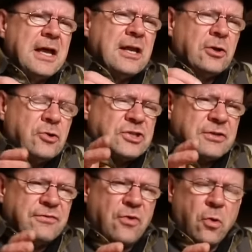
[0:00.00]

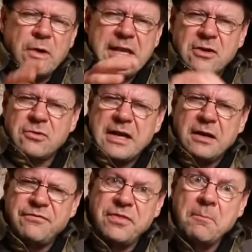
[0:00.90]
elusive holy
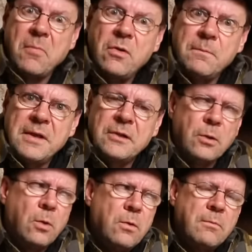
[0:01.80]
grail of the malt
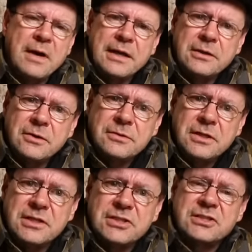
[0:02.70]
mill. Oh my
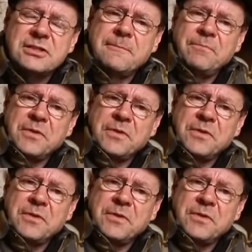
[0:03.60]
goodness.